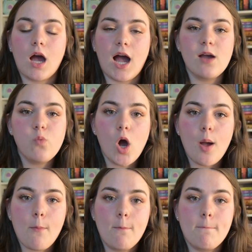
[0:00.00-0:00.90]
I want
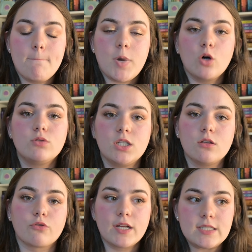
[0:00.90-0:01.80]
Bo De
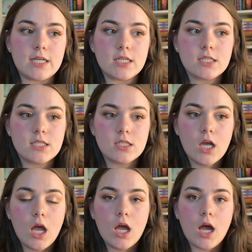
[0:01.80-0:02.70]
Laurentiis.
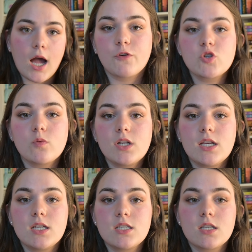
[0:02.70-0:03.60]
First one
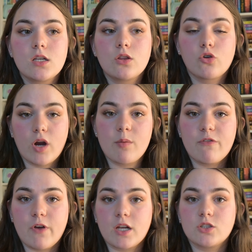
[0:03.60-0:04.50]
is The Graham
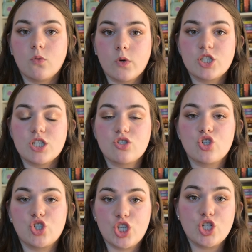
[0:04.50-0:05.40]
Effect, which is
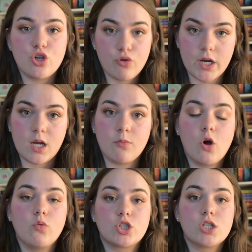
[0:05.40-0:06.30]
Gigi Graham,
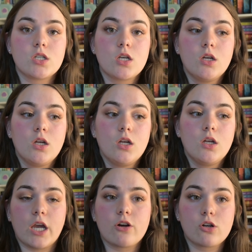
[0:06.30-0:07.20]
which is
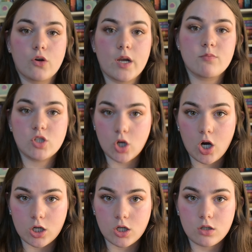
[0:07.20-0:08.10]
Garrett Graham's
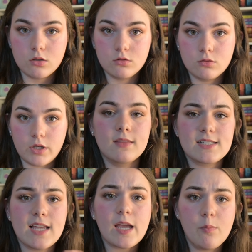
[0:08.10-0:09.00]
daughter. The
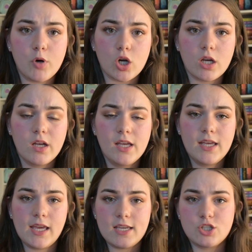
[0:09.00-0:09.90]
second book
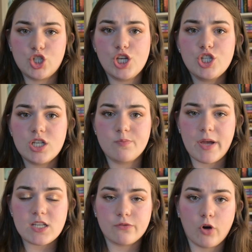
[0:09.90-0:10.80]
is Gigi's
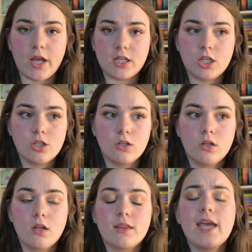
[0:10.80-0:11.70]
best friend.
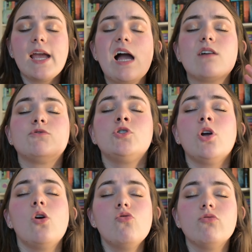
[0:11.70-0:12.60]
They have
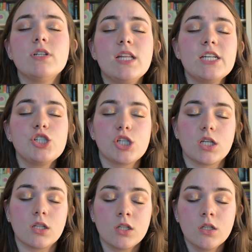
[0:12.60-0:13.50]
no
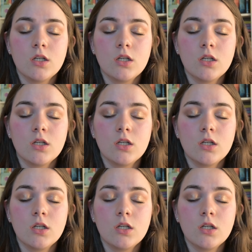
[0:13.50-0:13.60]
relation.